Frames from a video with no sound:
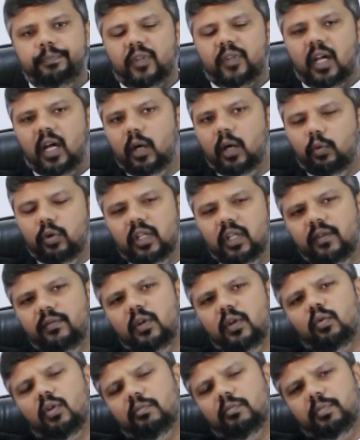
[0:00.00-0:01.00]
I would give
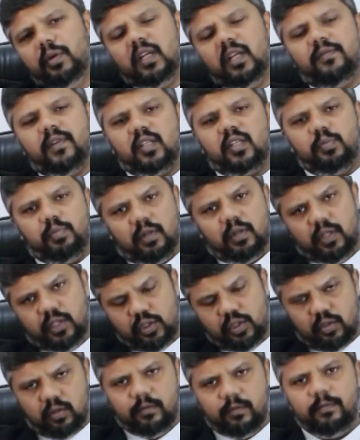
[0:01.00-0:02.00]
you a brief
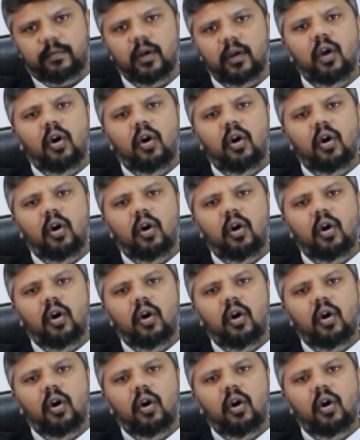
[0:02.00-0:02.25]
explanation of